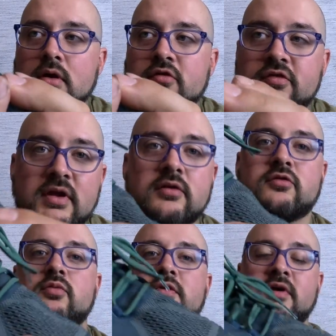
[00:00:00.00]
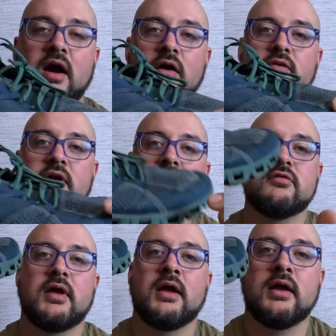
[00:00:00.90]
since retired
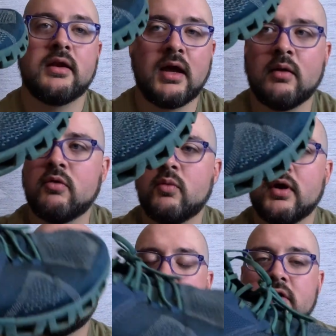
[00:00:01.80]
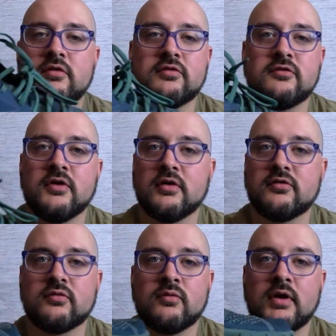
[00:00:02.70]
these, and I will wear these
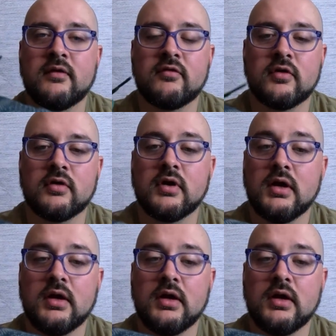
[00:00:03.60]
just whenever